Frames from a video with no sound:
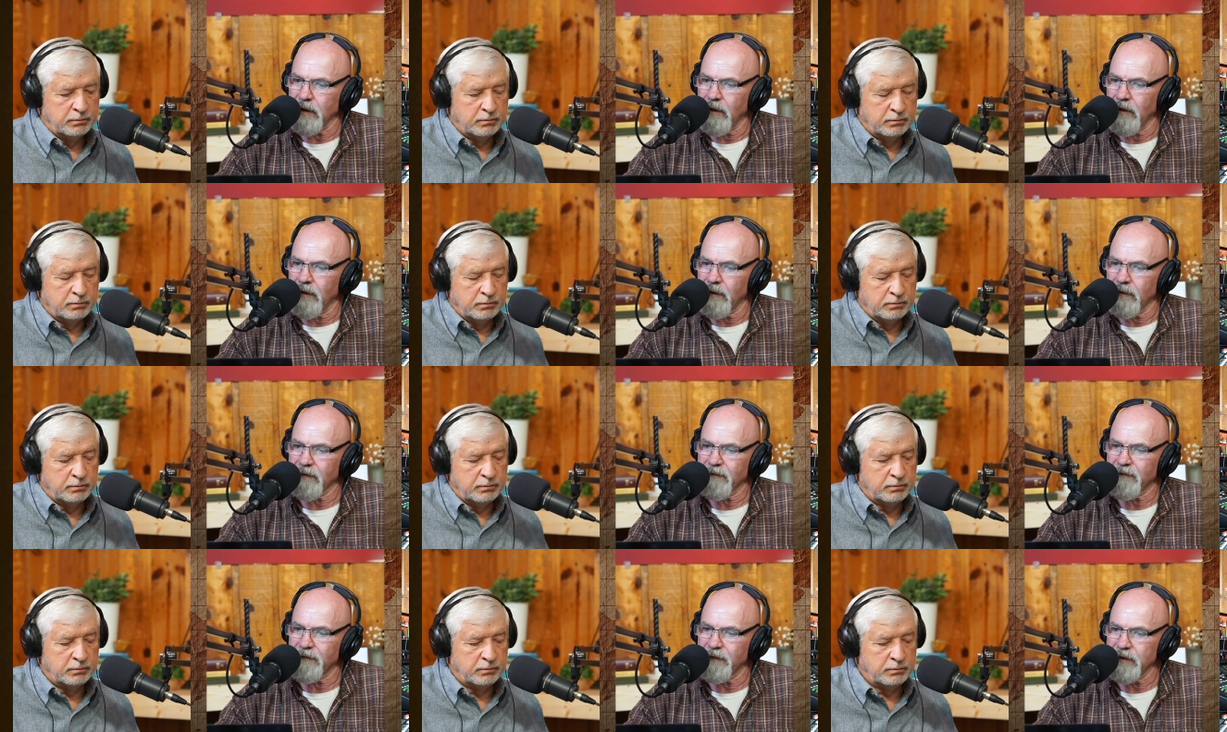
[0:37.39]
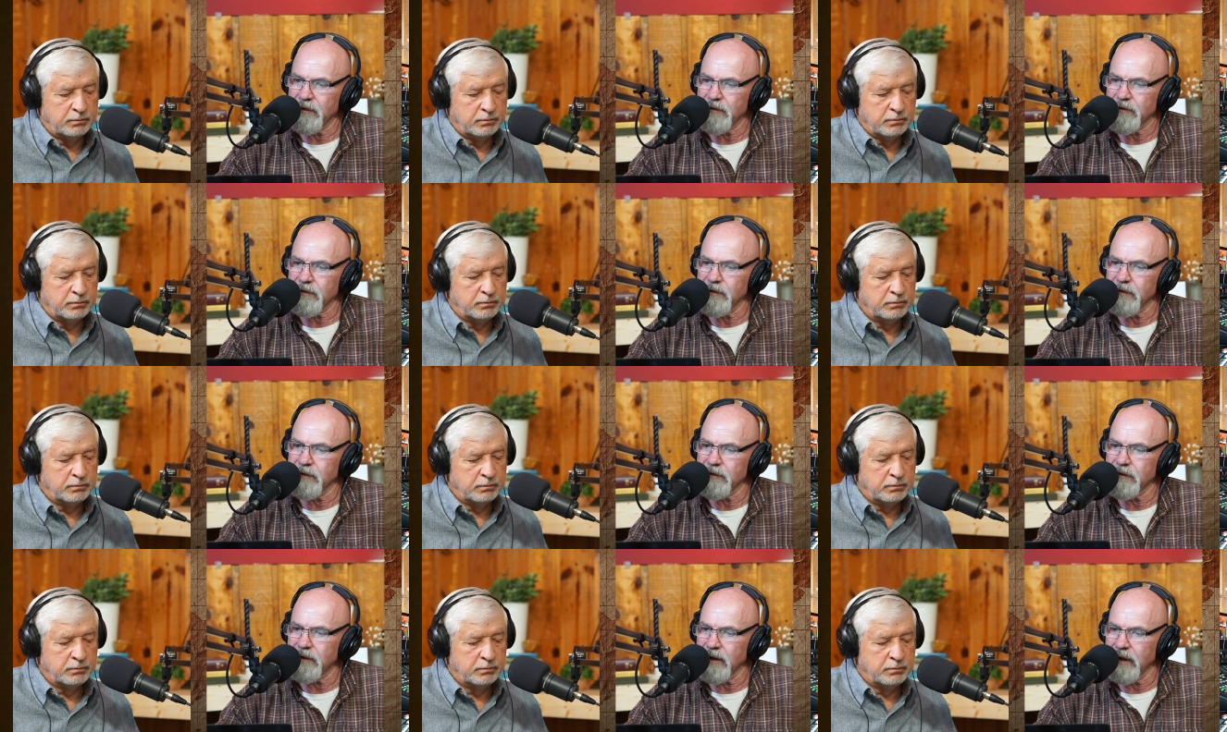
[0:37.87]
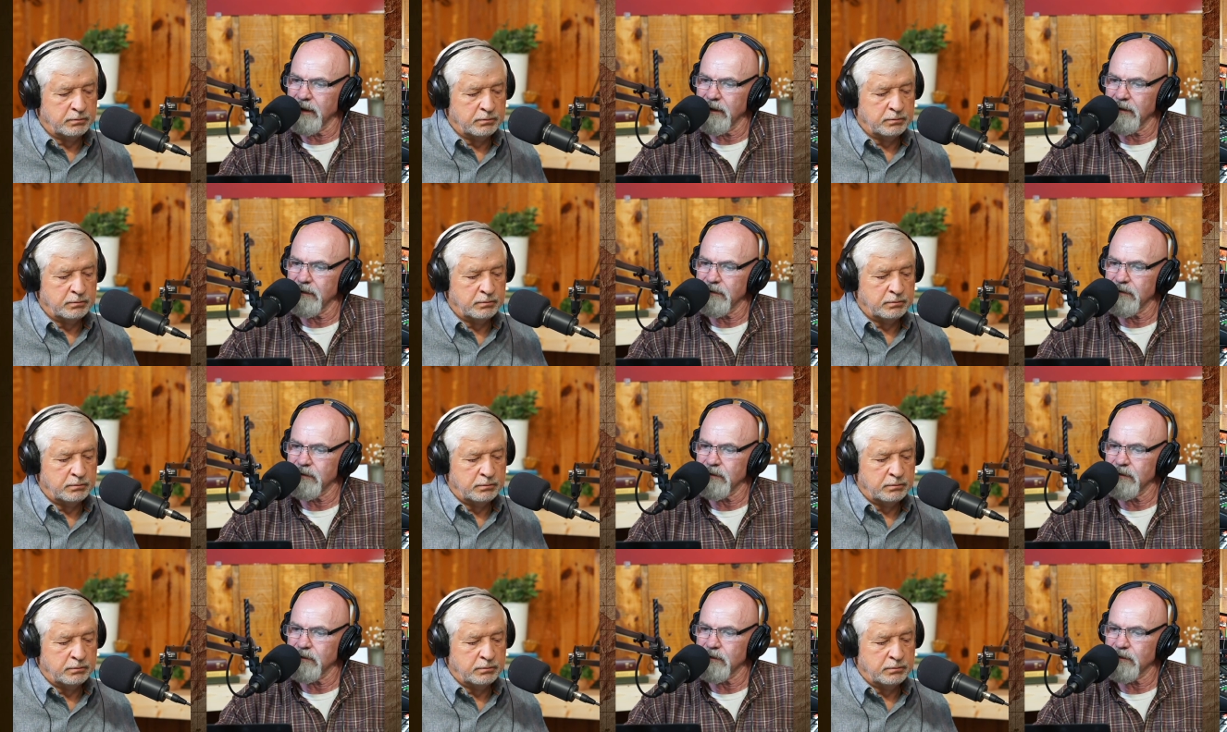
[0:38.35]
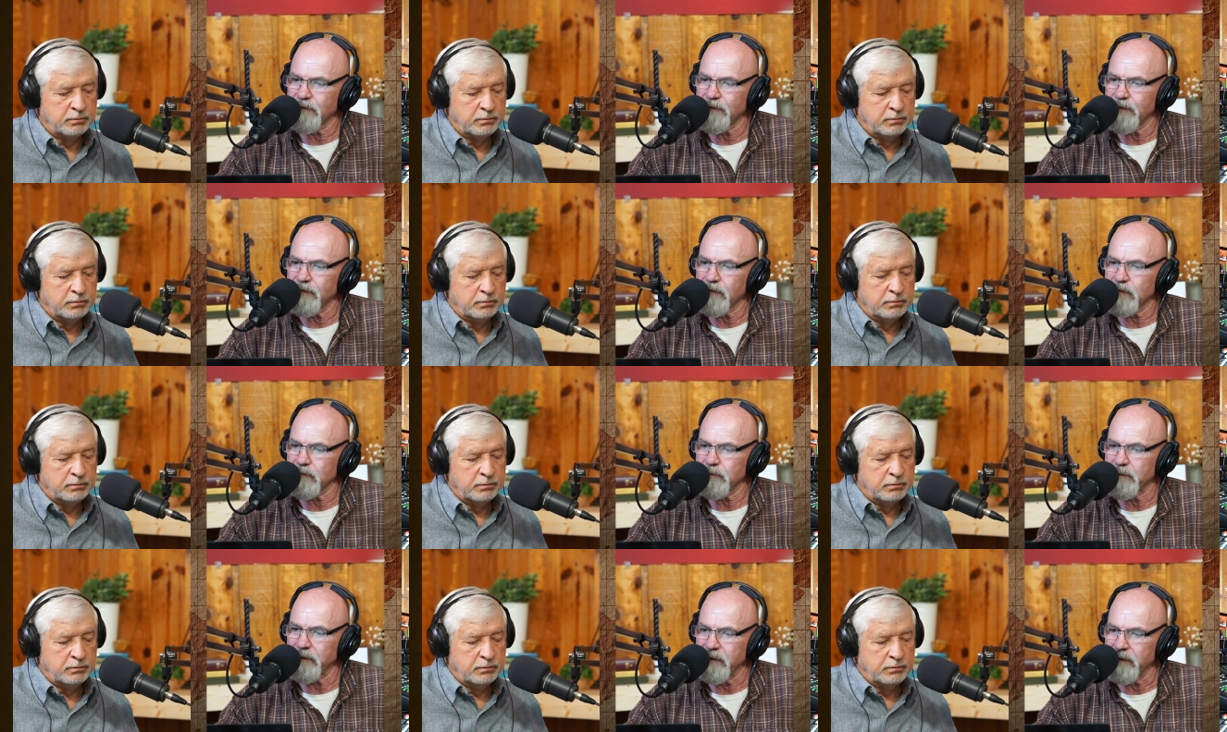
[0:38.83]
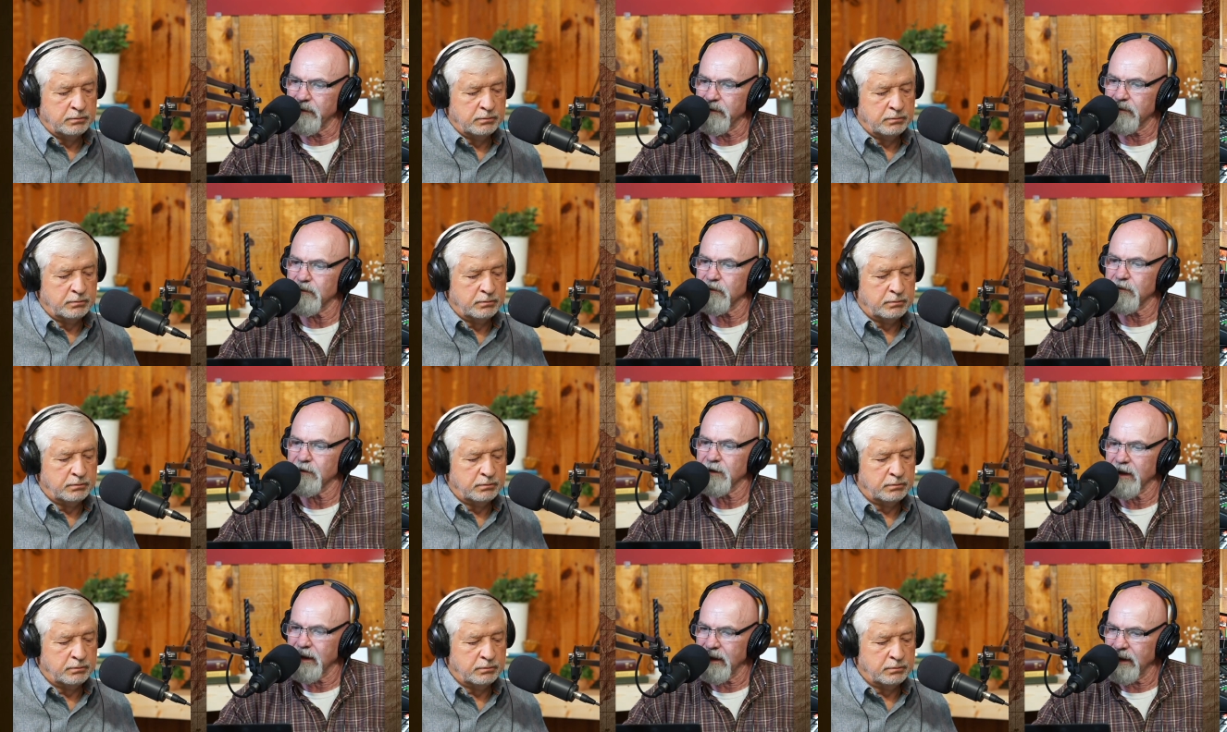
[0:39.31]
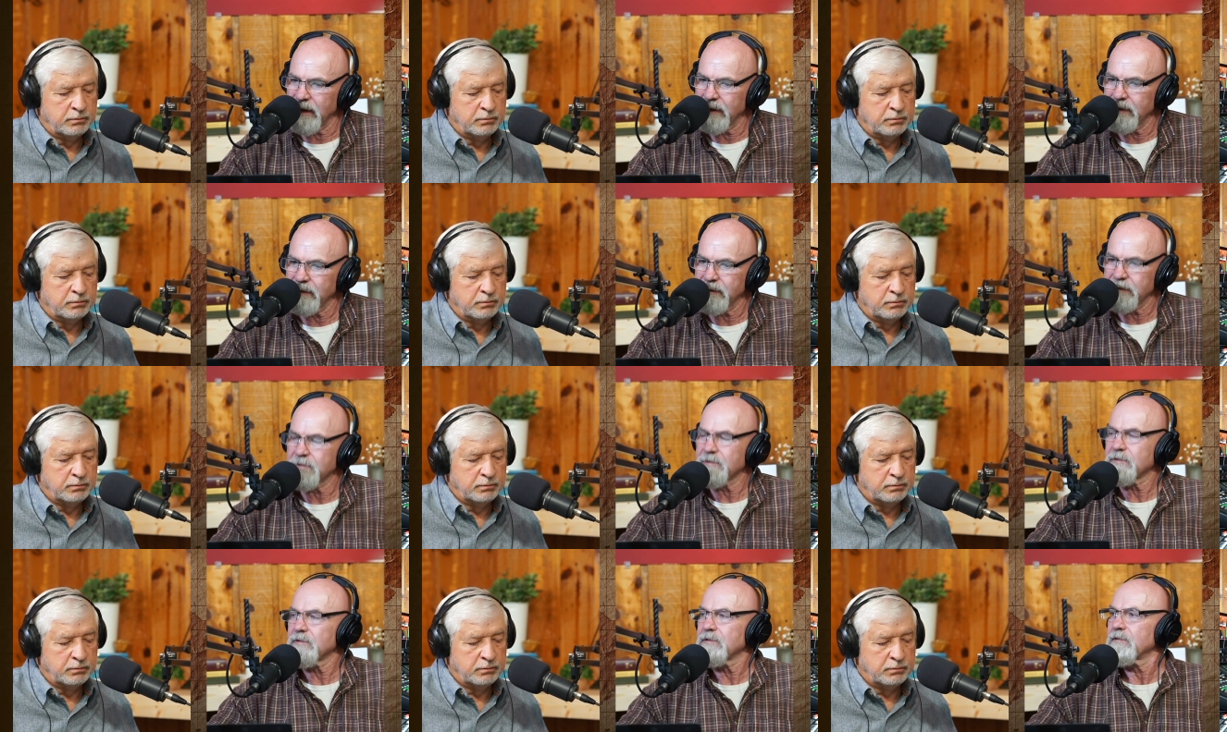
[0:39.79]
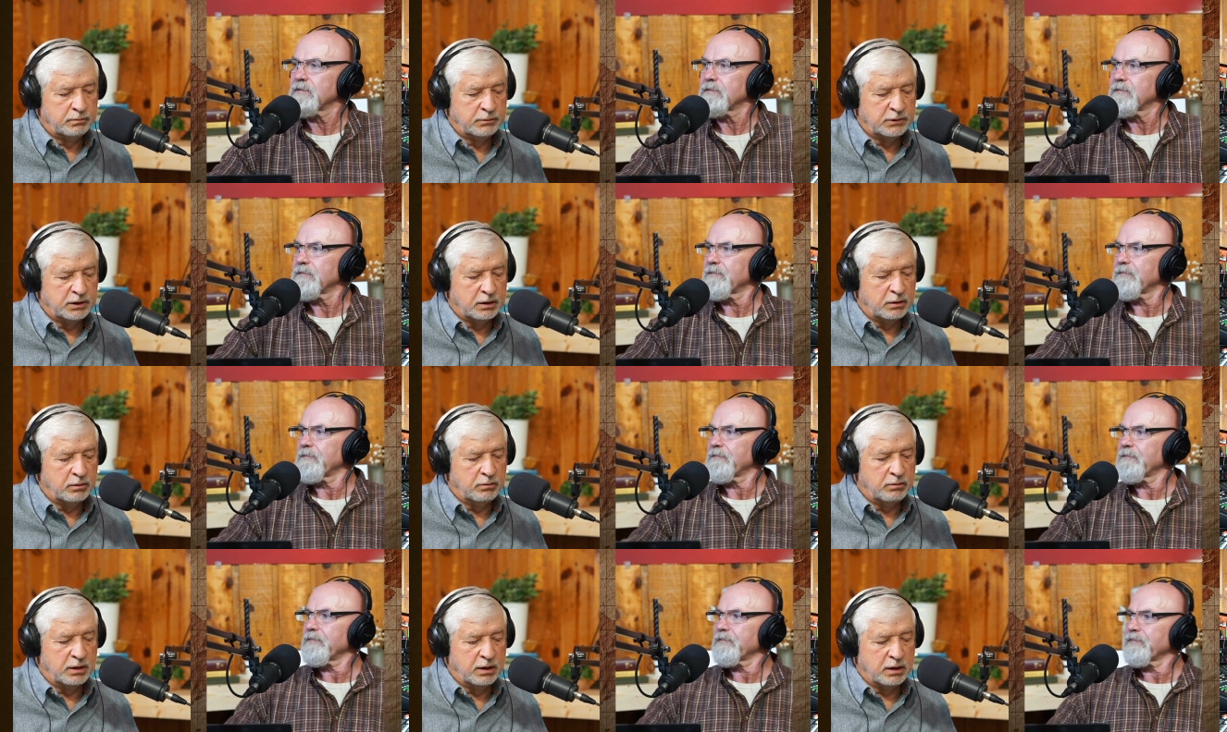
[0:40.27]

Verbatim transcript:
Speaker 1: artificial intelligence for spiritual guidance? Oh my